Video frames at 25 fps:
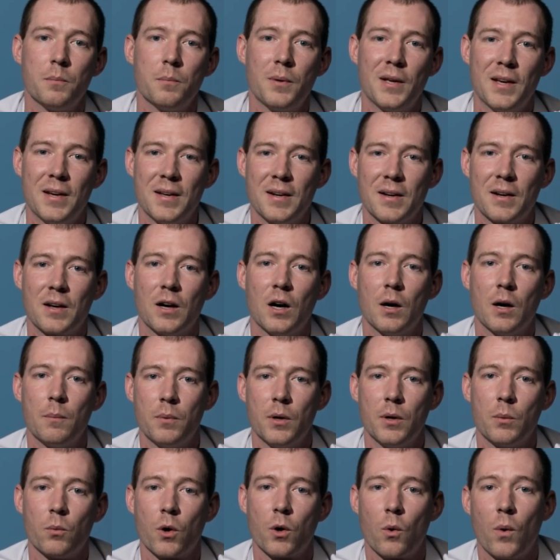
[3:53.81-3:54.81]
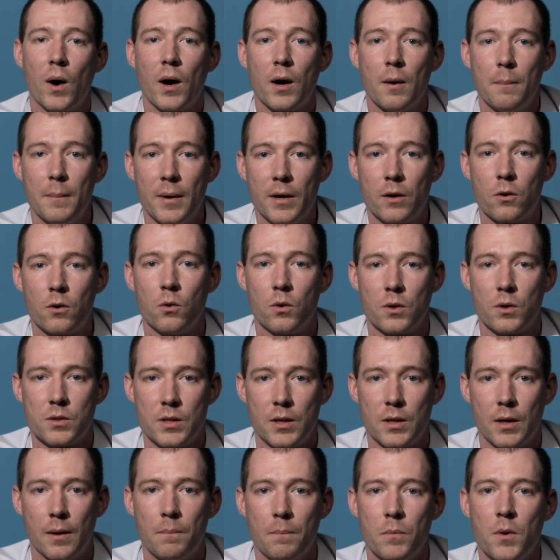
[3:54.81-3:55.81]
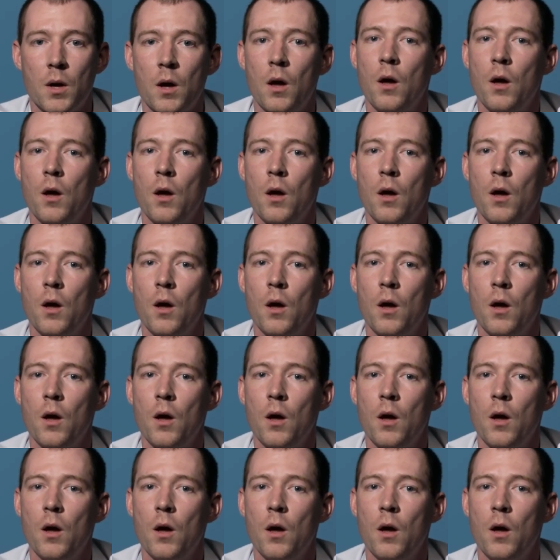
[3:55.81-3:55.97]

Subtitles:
pee in a cup, and require a medical exam.